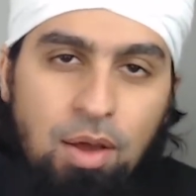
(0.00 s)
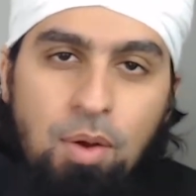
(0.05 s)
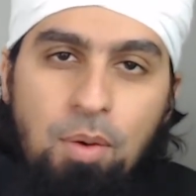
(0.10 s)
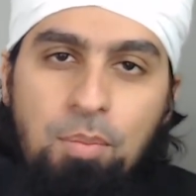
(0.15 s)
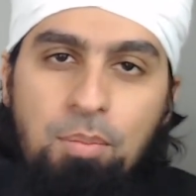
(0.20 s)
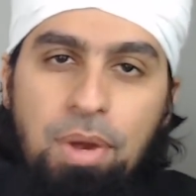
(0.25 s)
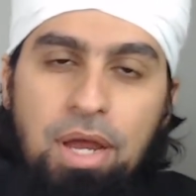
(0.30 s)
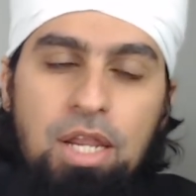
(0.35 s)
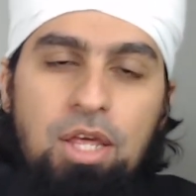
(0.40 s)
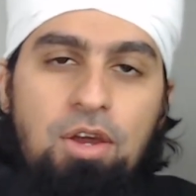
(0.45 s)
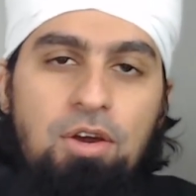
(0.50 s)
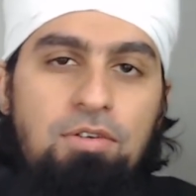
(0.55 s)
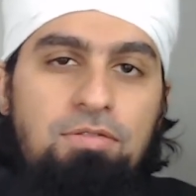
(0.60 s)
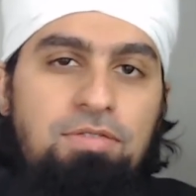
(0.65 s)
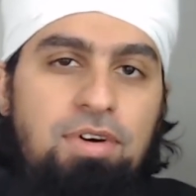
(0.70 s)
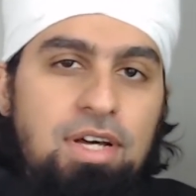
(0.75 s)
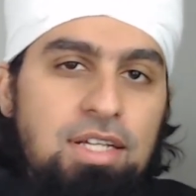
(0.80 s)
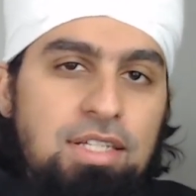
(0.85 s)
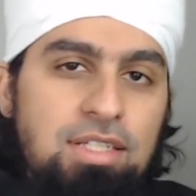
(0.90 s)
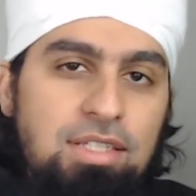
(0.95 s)
Many
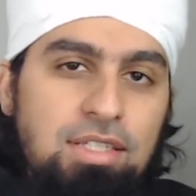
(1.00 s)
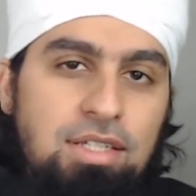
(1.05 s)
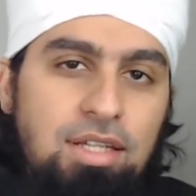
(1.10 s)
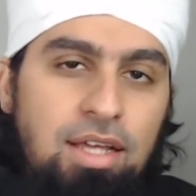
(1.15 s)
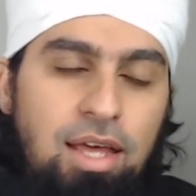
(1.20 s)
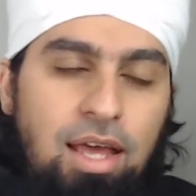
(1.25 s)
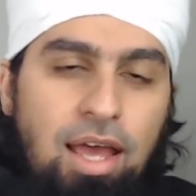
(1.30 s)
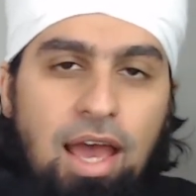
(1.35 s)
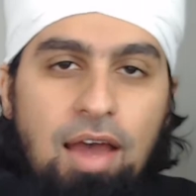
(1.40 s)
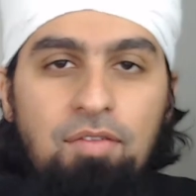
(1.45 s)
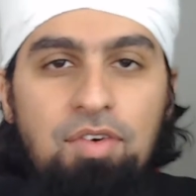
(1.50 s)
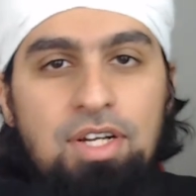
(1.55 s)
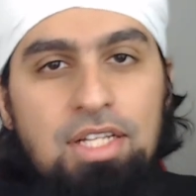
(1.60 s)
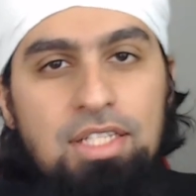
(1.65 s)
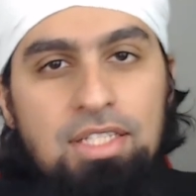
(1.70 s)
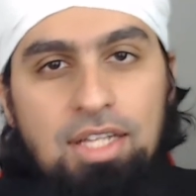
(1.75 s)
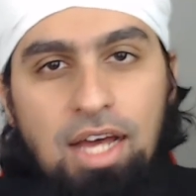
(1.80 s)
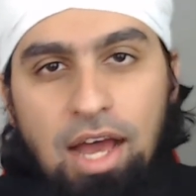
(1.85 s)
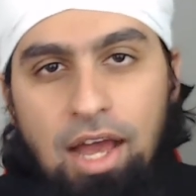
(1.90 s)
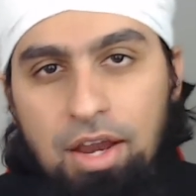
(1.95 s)
of us have a
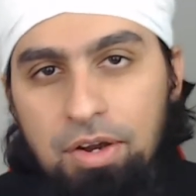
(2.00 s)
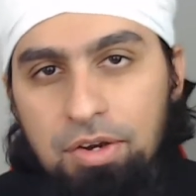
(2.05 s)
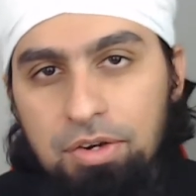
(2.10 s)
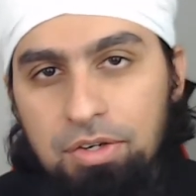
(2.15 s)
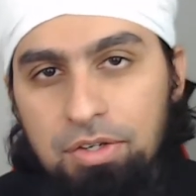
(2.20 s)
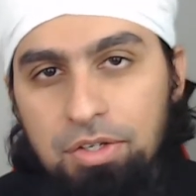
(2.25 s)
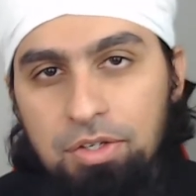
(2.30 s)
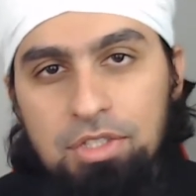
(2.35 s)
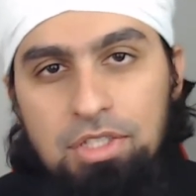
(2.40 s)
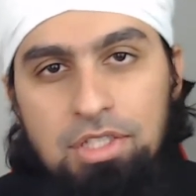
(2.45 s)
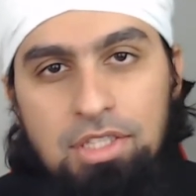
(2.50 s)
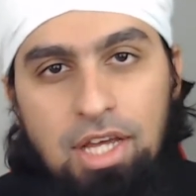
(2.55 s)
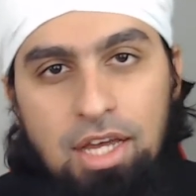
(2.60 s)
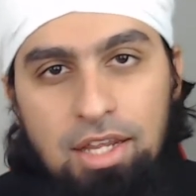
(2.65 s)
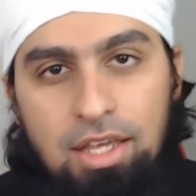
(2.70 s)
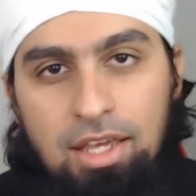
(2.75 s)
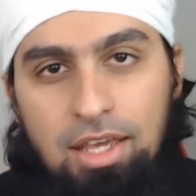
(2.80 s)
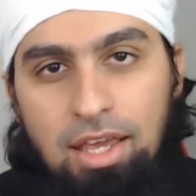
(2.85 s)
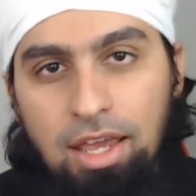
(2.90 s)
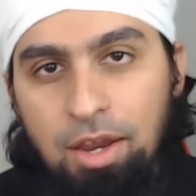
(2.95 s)
desire to
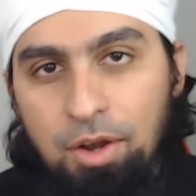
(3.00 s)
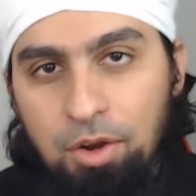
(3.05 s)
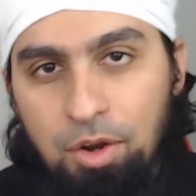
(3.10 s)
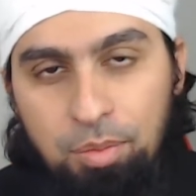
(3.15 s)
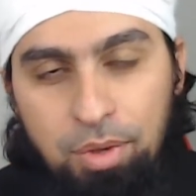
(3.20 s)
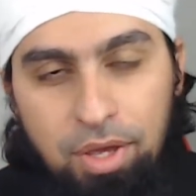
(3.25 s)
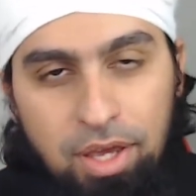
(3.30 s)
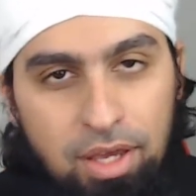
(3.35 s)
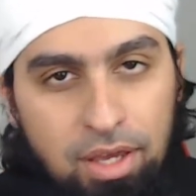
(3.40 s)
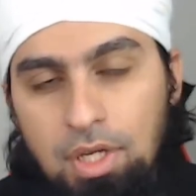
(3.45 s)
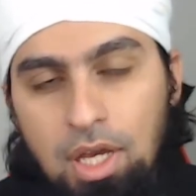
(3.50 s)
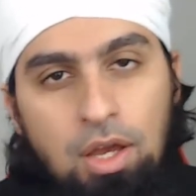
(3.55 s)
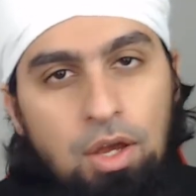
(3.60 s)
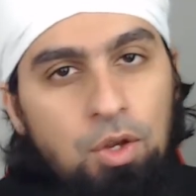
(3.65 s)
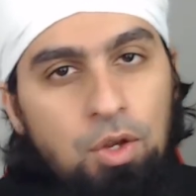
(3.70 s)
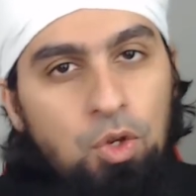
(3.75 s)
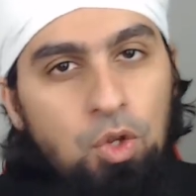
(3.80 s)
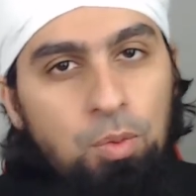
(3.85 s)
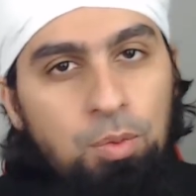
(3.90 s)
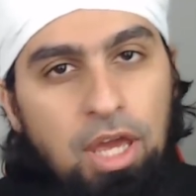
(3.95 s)
study Arabic,
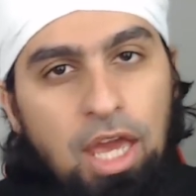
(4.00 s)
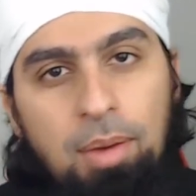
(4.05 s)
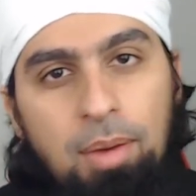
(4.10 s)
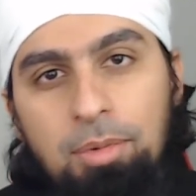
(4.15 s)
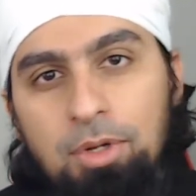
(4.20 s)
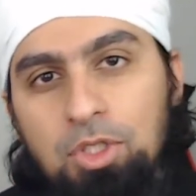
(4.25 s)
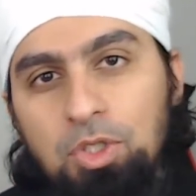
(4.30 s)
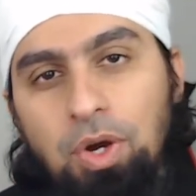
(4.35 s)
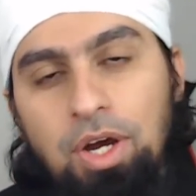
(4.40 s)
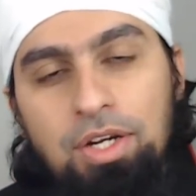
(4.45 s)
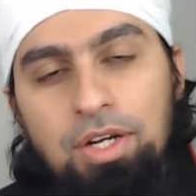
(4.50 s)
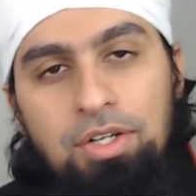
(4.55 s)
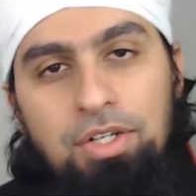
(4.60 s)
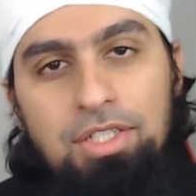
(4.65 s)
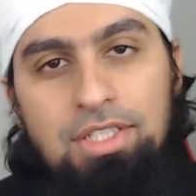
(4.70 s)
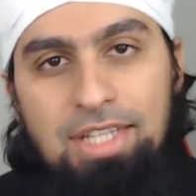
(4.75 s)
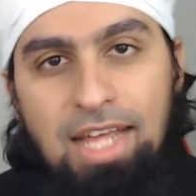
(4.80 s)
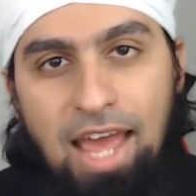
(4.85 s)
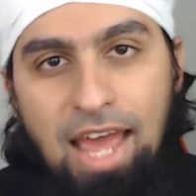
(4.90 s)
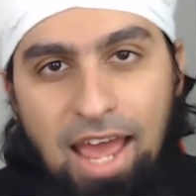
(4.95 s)
to be able to
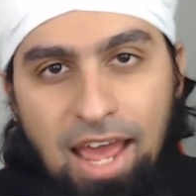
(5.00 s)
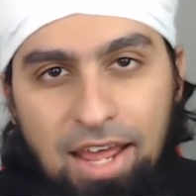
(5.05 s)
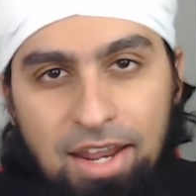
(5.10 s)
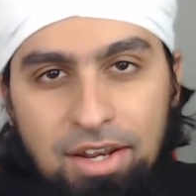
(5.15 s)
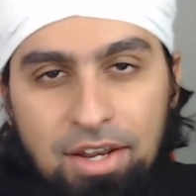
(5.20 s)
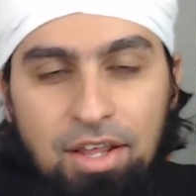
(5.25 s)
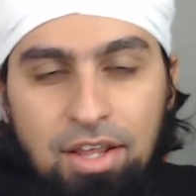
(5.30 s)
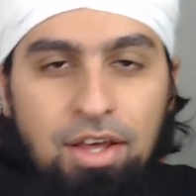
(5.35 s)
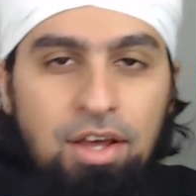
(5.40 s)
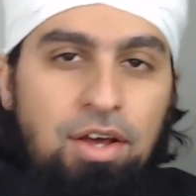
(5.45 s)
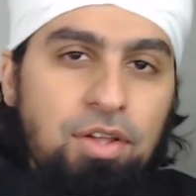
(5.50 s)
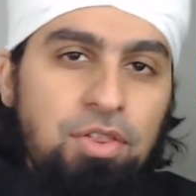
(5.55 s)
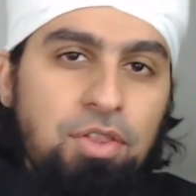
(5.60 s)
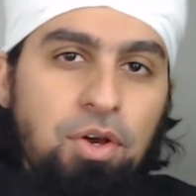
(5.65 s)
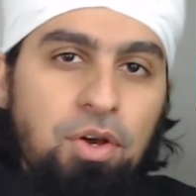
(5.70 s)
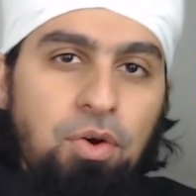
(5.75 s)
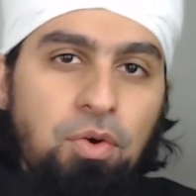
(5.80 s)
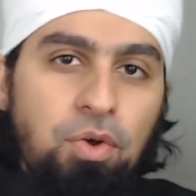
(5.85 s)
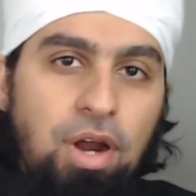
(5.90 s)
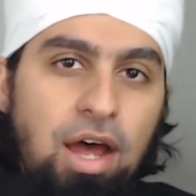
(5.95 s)
understand
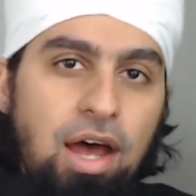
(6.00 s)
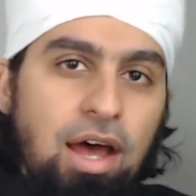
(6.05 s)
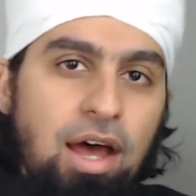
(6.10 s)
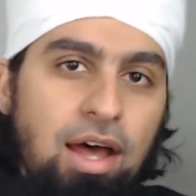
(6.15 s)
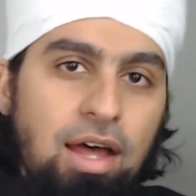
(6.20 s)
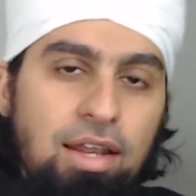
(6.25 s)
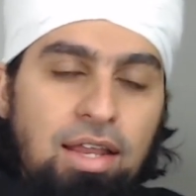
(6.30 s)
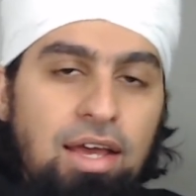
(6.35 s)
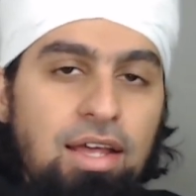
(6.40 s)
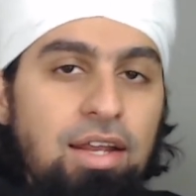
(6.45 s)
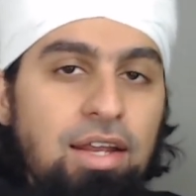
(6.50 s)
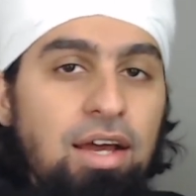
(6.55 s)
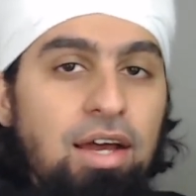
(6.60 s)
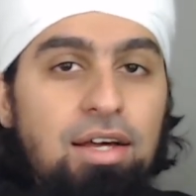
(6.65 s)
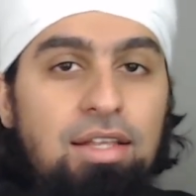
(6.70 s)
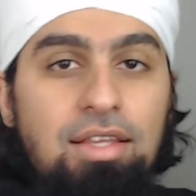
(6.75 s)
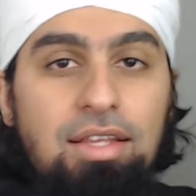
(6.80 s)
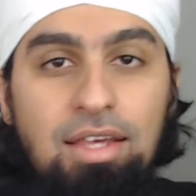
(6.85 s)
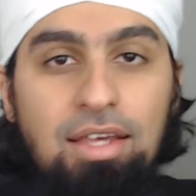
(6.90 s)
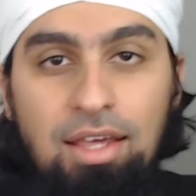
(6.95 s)
the Quran and
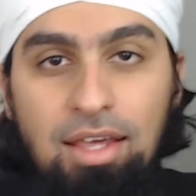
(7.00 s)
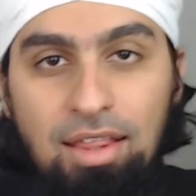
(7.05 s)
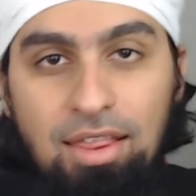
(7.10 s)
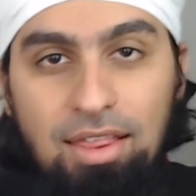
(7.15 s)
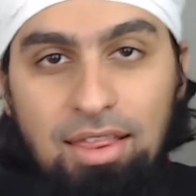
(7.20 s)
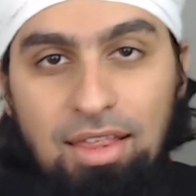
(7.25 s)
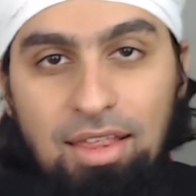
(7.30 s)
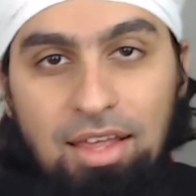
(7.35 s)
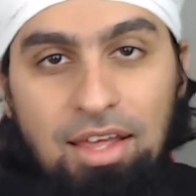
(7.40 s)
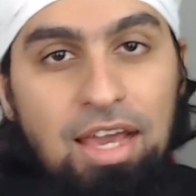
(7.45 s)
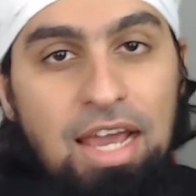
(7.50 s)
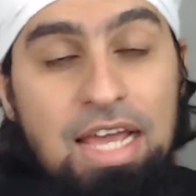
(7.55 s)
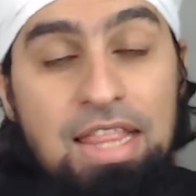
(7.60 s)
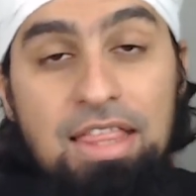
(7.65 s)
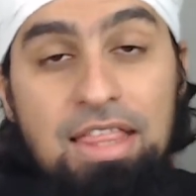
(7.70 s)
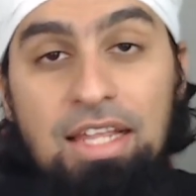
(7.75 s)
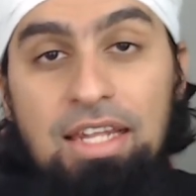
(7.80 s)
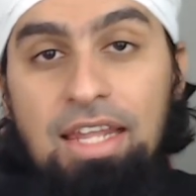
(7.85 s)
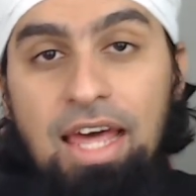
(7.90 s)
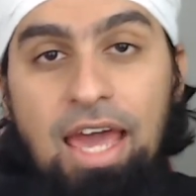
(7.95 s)
Hadith in
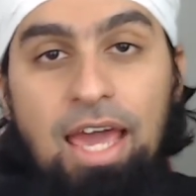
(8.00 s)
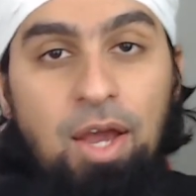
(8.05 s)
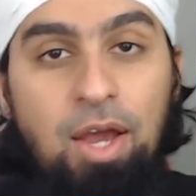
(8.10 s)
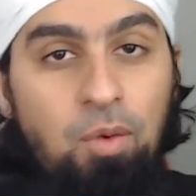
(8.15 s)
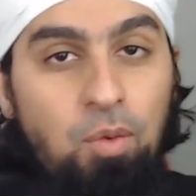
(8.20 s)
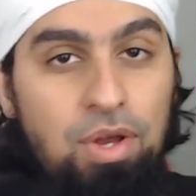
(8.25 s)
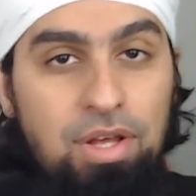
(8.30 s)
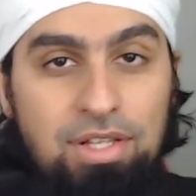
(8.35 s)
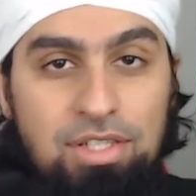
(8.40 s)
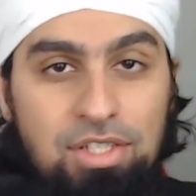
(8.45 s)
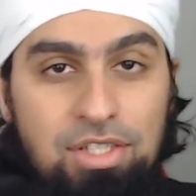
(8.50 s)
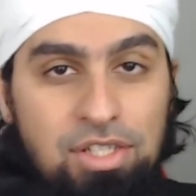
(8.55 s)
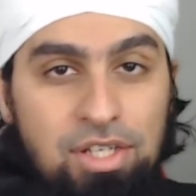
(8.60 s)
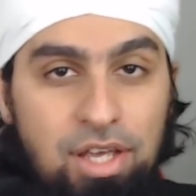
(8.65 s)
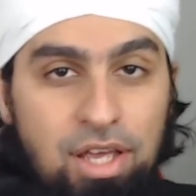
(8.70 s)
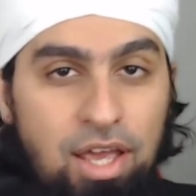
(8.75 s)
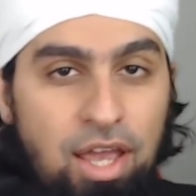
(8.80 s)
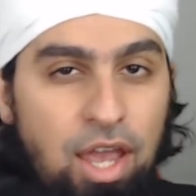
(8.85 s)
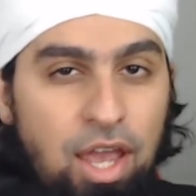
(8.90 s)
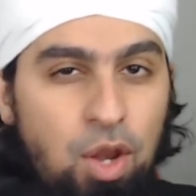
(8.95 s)
the language
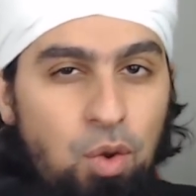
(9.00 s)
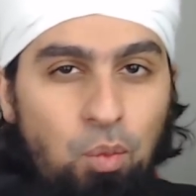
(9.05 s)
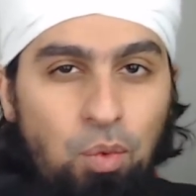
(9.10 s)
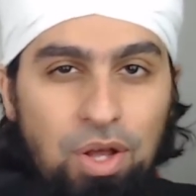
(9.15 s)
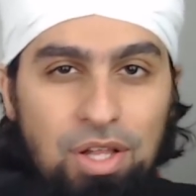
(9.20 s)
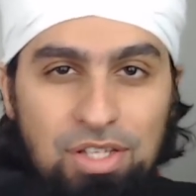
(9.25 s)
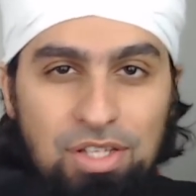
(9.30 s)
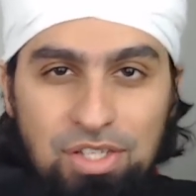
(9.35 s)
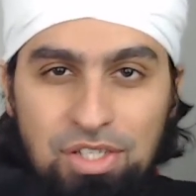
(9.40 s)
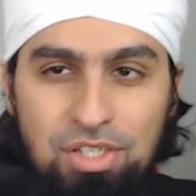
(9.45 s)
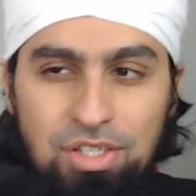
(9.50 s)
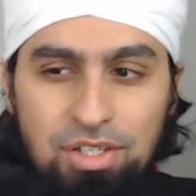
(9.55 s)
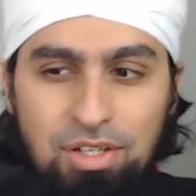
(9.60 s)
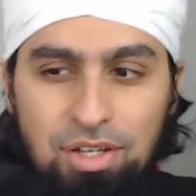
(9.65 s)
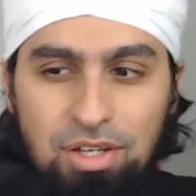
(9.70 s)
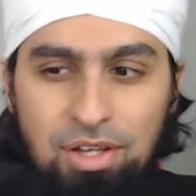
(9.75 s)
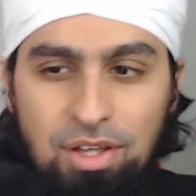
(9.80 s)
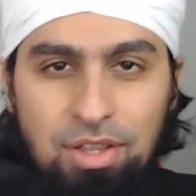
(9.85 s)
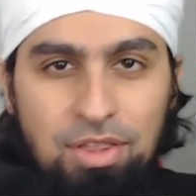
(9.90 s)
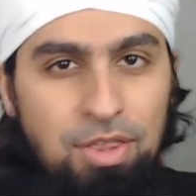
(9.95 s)
in which
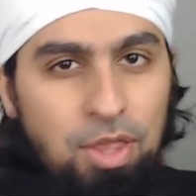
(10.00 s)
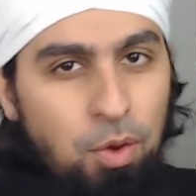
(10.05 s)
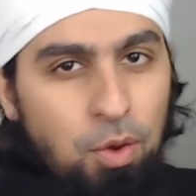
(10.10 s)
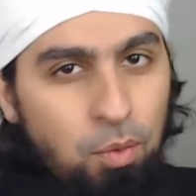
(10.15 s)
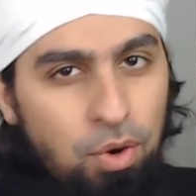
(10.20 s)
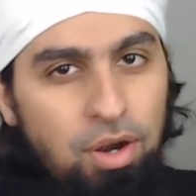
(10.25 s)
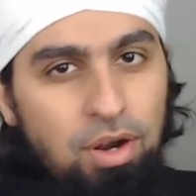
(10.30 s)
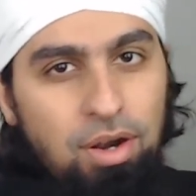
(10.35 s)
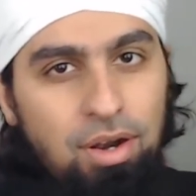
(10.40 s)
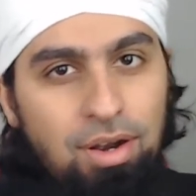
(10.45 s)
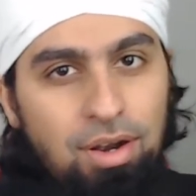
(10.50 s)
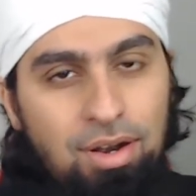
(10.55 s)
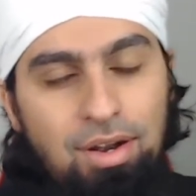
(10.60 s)
they were.